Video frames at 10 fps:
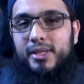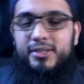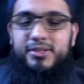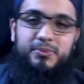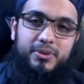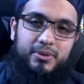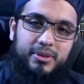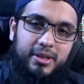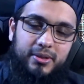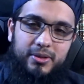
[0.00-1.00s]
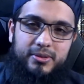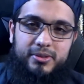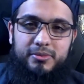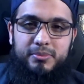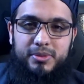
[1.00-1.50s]
lazim,
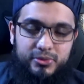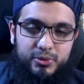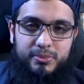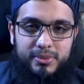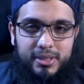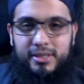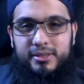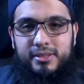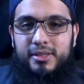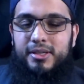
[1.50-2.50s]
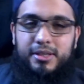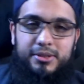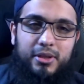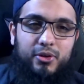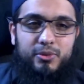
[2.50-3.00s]
iradatul malzoom, and
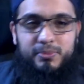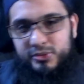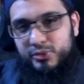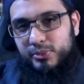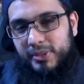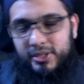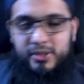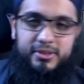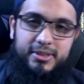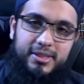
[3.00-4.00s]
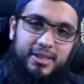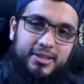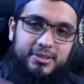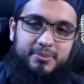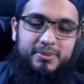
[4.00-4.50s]
itlaqul malzoom, iradatul
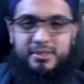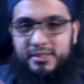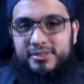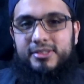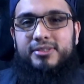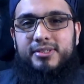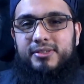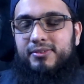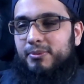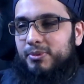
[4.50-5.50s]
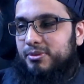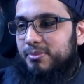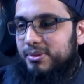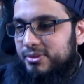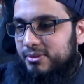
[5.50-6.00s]
lazim. There's 16 of them which you
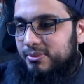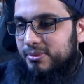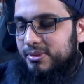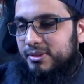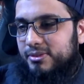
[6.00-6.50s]
mentioned, which are